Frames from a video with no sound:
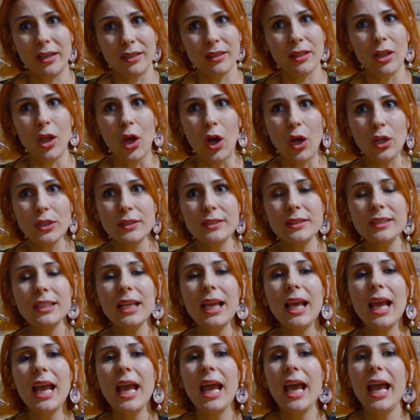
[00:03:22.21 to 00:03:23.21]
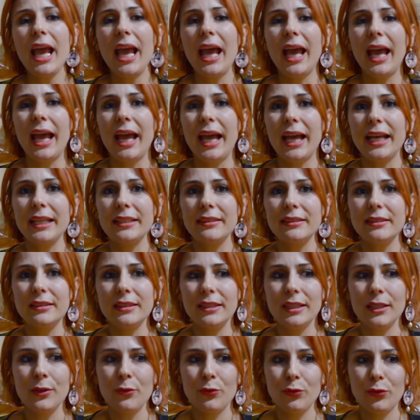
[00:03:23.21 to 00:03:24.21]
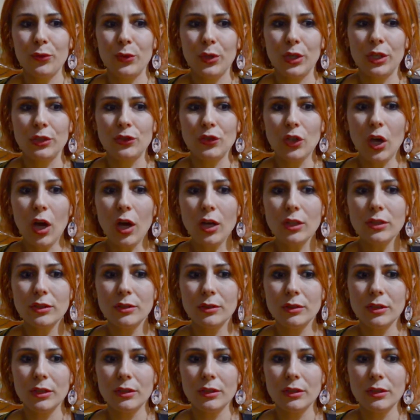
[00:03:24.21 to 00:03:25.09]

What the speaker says: a lot. And if we talked